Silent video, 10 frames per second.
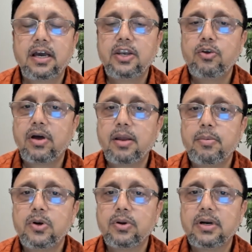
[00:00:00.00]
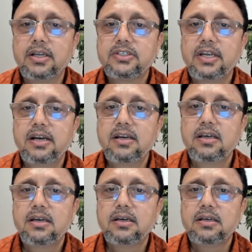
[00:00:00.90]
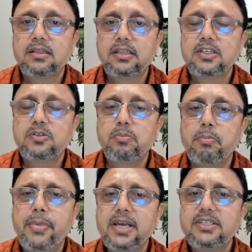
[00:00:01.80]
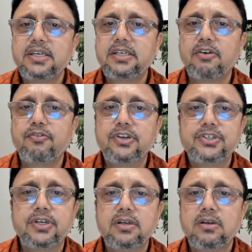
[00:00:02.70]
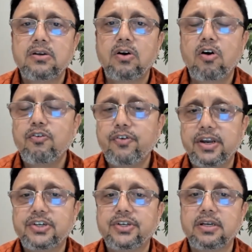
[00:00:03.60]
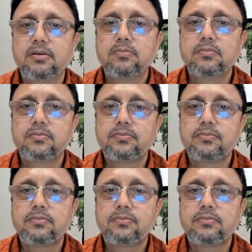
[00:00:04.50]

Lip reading: and you are able to understand this basic definition of friction.